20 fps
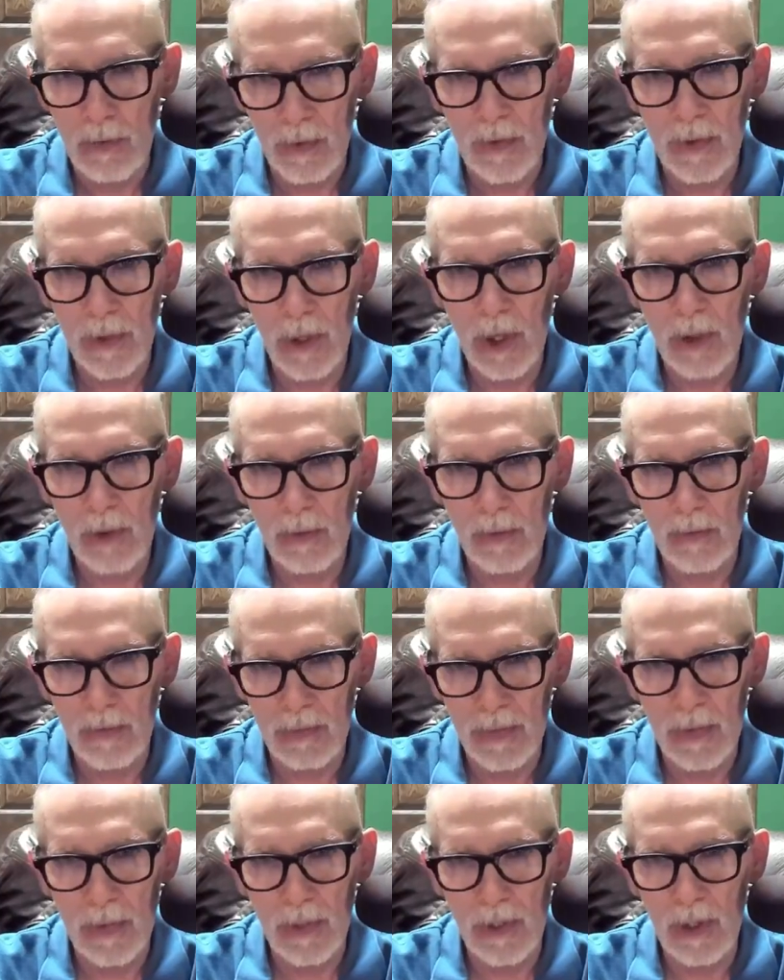
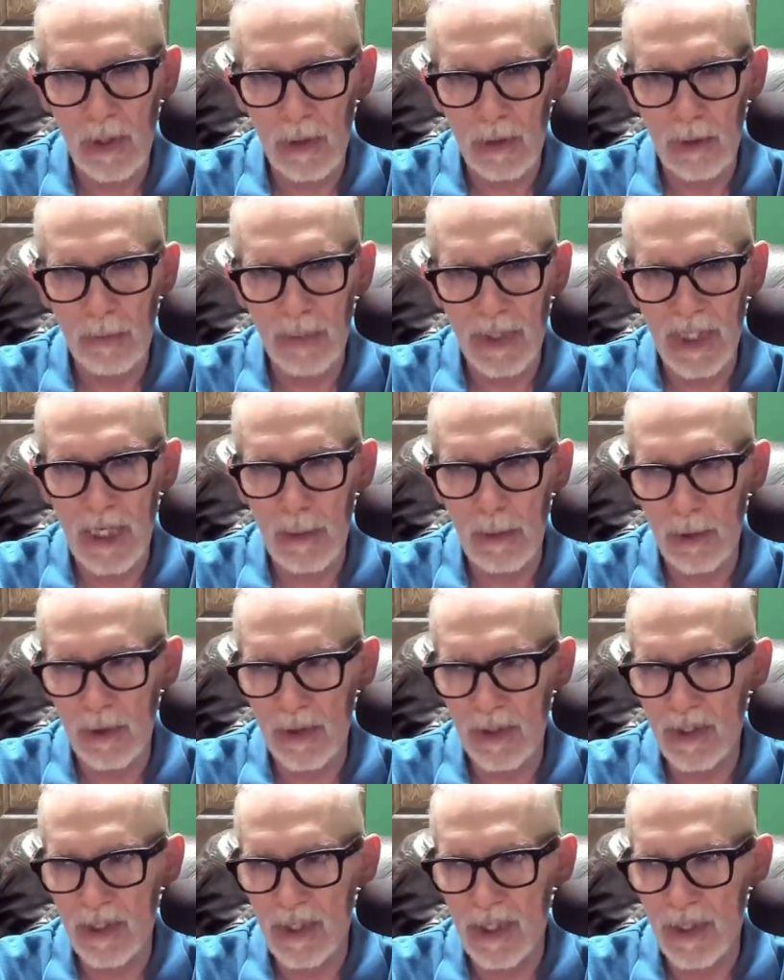to be
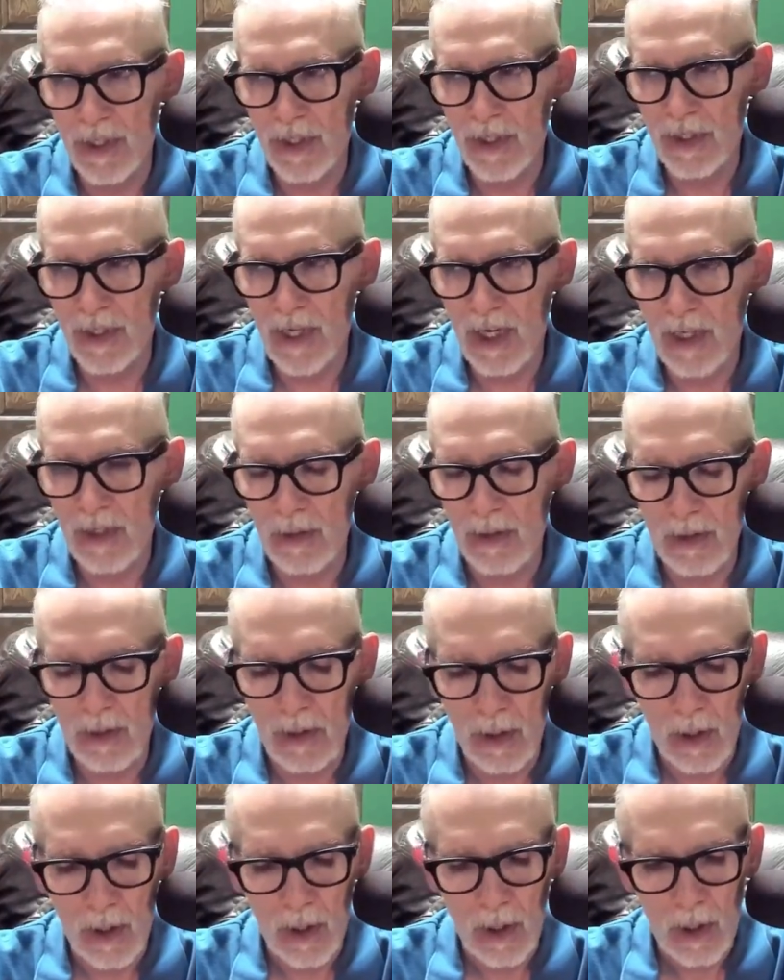able to teach in Texas.